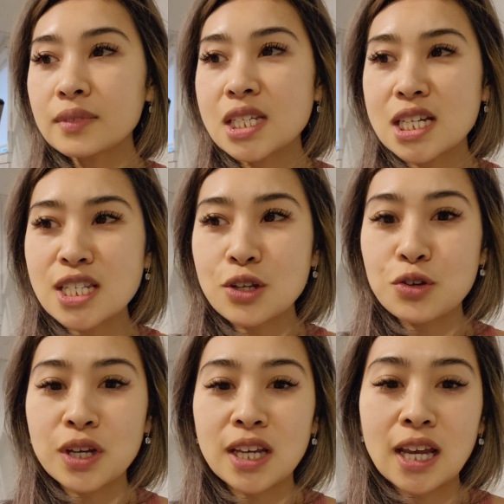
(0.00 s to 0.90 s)
just so you
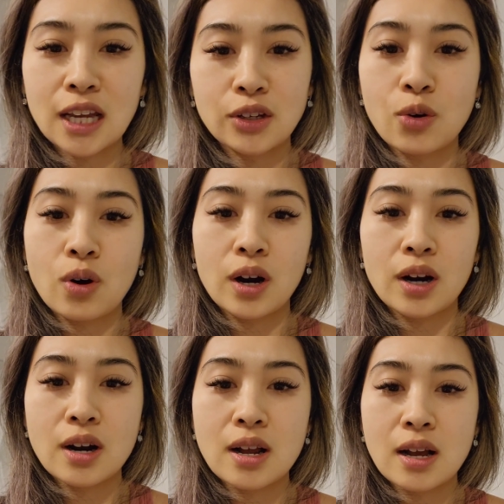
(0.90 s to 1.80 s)
can get
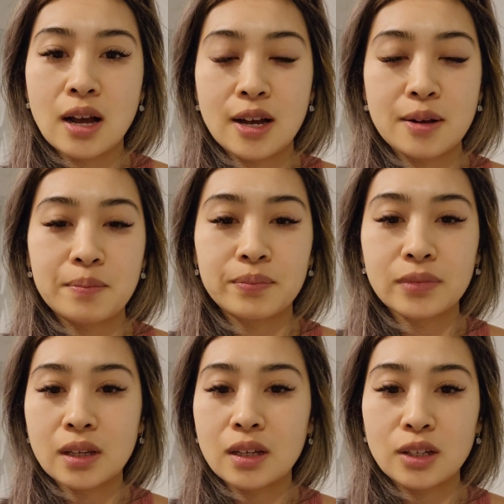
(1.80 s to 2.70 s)
your um,
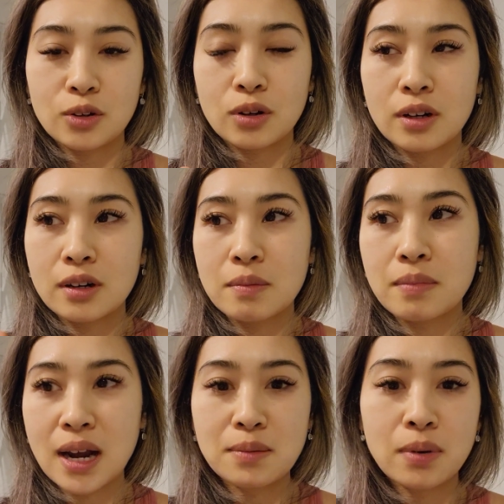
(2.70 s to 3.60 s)
your
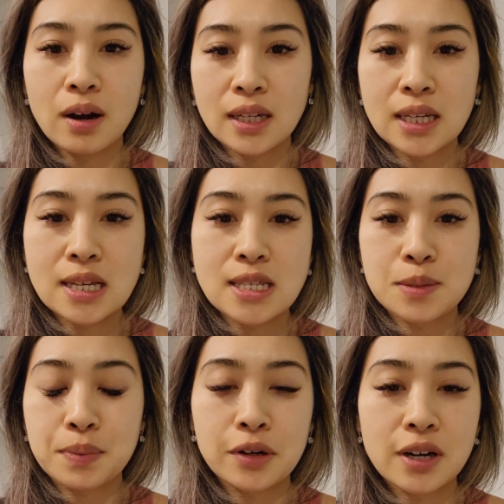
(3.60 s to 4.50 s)
mind, body, and
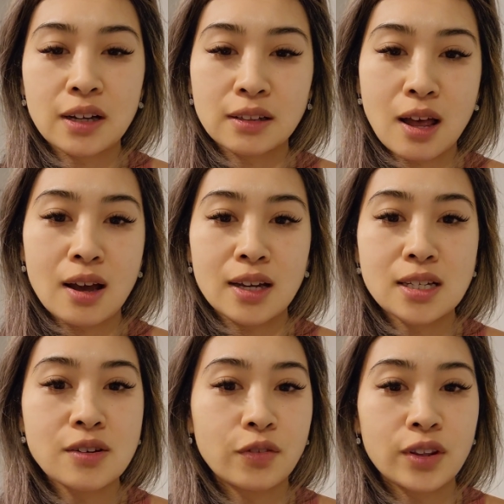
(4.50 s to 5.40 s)
spirit
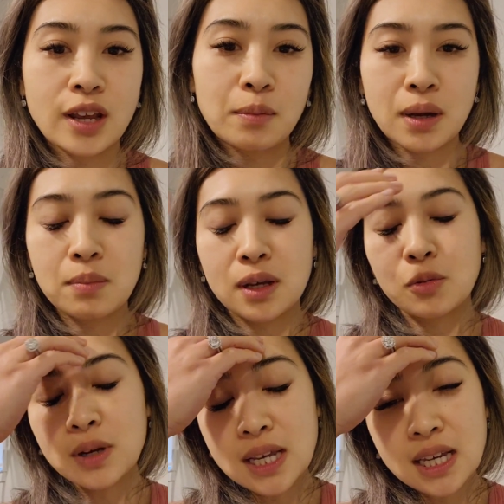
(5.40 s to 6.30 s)
aligned for the upcoming
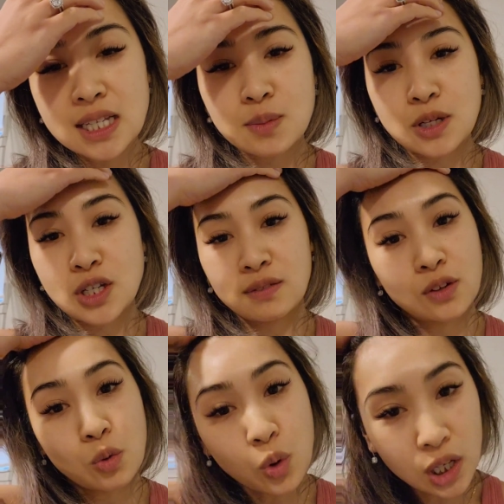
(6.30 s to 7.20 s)
week, especially if you're
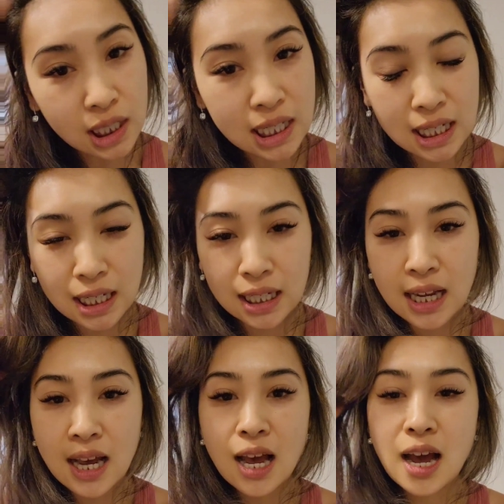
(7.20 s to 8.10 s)
working
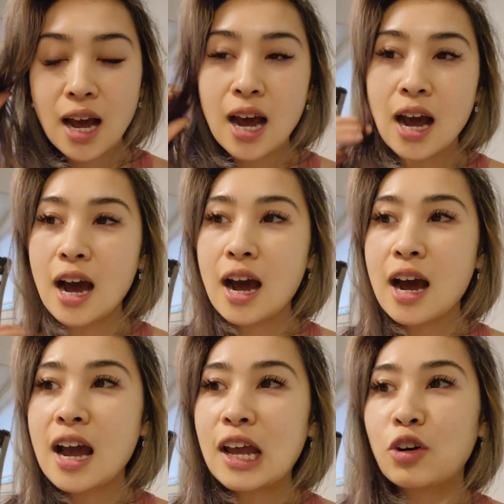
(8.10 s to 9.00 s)

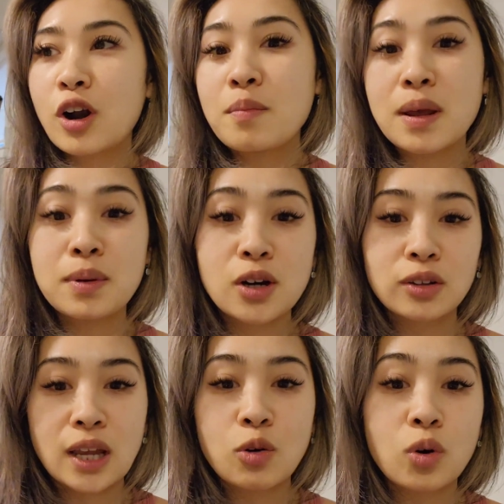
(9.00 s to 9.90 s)
uh, or, maybe you're
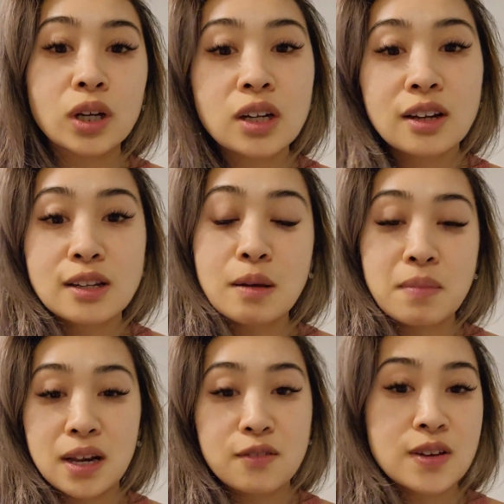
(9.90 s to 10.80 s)
like working on
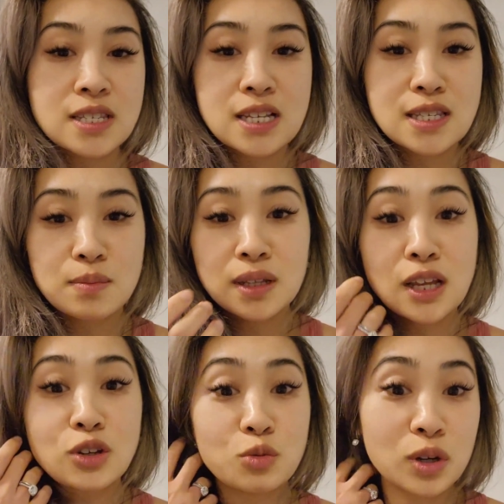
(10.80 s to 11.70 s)
manifesting something that
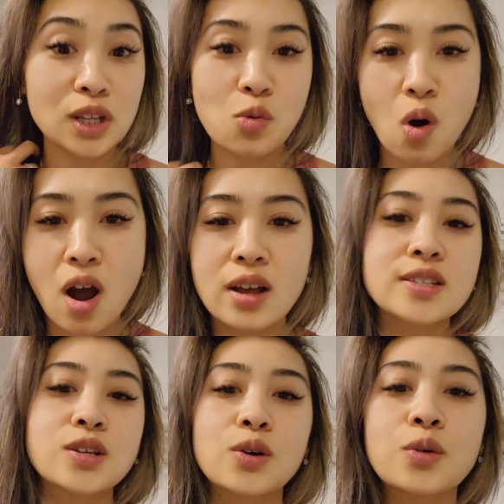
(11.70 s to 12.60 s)
you really want.
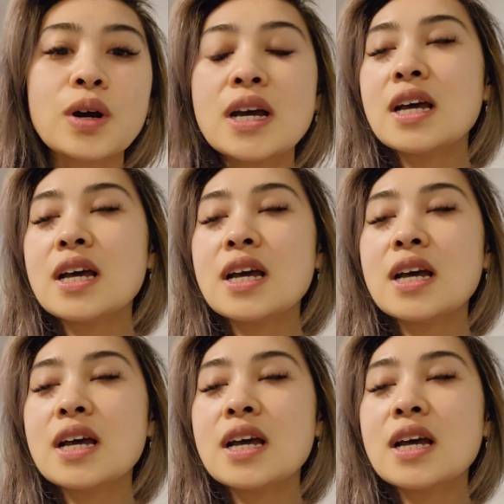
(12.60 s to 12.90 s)
So